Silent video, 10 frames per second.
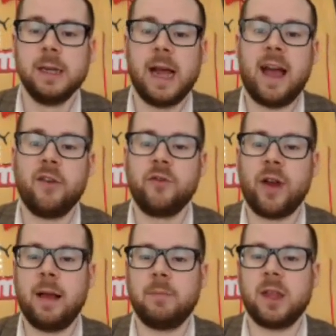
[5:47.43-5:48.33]
Aaron
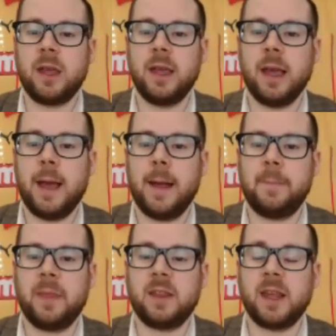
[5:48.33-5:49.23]
Ramsey
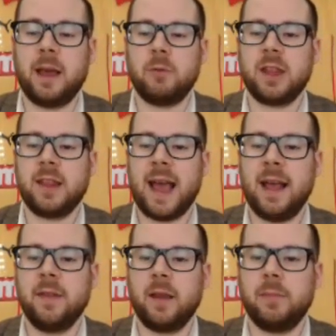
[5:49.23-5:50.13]
is an
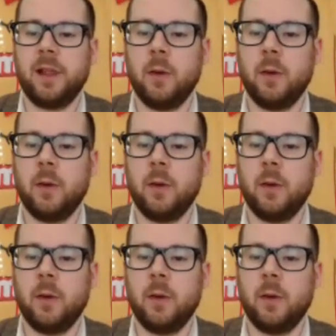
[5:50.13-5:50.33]
outstanding player,